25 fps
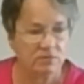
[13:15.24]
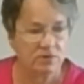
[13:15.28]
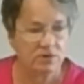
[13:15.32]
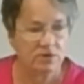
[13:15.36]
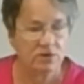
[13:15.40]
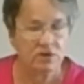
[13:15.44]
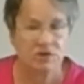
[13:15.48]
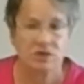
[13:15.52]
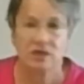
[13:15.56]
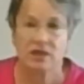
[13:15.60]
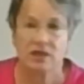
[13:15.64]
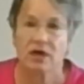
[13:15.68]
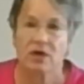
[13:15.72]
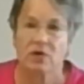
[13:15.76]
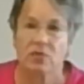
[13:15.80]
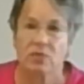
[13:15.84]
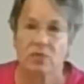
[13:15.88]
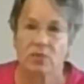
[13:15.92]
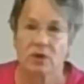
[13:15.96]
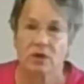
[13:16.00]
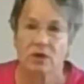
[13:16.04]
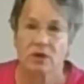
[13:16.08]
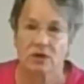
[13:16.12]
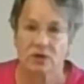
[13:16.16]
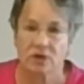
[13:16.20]
to see how
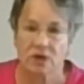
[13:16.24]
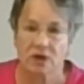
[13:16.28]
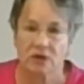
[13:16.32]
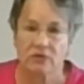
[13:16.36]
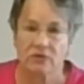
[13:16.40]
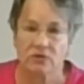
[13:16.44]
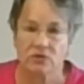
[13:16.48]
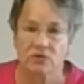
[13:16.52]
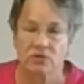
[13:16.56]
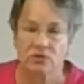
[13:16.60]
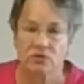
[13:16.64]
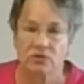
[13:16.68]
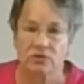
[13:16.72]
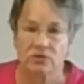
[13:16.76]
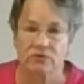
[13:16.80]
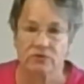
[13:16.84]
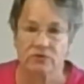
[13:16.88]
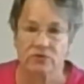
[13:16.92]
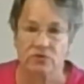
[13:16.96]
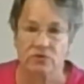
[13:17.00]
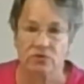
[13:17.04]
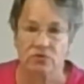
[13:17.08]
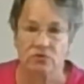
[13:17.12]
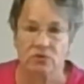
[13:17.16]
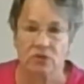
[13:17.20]
well it covers or if
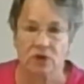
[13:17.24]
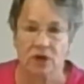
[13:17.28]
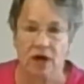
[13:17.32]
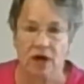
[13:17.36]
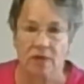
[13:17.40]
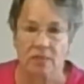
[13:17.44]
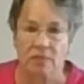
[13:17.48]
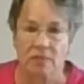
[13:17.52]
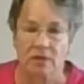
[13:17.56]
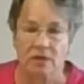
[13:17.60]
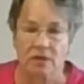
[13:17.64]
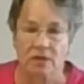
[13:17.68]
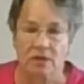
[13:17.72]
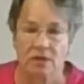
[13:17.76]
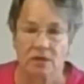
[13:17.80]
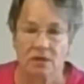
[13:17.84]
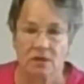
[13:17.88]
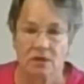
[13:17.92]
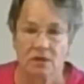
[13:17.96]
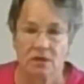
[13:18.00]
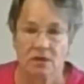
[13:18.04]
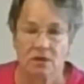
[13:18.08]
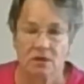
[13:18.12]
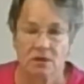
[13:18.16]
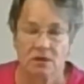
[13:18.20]
it's too gloppy.
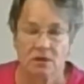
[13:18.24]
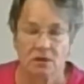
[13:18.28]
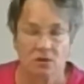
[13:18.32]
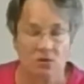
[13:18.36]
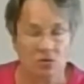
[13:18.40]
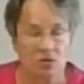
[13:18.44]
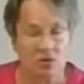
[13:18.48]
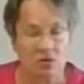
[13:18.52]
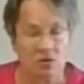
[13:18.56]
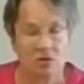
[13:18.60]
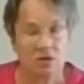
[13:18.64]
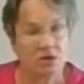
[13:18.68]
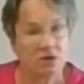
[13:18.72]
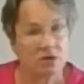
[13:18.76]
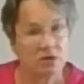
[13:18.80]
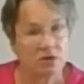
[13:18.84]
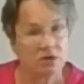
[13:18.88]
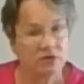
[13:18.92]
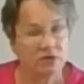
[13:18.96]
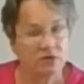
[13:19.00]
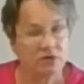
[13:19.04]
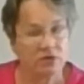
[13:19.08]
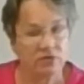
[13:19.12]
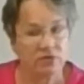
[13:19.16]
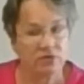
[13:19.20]
Or
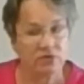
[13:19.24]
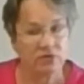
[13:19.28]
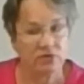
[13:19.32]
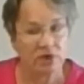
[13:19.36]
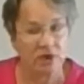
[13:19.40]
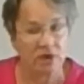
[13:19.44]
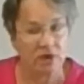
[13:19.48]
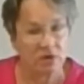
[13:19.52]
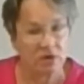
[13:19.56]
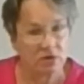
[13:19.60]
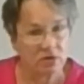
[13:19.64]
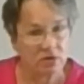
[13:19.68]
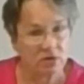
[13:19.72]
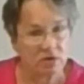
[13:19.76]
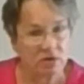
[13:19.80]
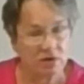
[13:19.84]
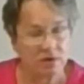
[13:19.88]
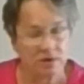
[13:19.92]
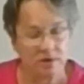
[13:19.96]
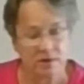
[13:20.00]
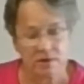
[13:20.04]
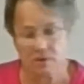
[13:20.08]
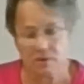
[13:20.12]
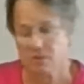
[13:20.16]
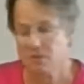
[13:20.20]
if you've diluted
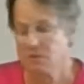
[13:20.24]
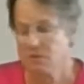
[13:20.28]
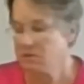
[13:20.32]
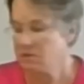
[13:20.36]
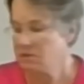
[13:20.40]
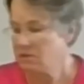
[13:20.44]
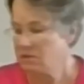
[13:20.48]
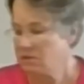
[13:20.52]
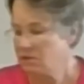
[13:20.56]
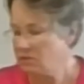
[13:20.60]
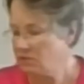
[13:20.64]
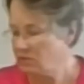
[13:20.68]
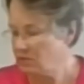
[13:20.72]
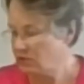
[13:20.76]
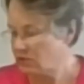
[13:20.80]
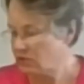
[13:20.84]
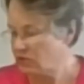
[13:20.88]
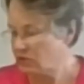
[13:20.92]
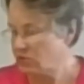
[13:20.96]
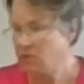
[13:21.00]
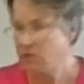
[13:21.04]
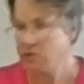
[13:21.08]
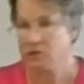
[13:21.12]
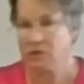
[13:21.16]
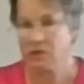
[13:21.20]
it, make
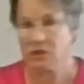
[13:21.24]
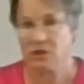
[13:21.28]
sure it's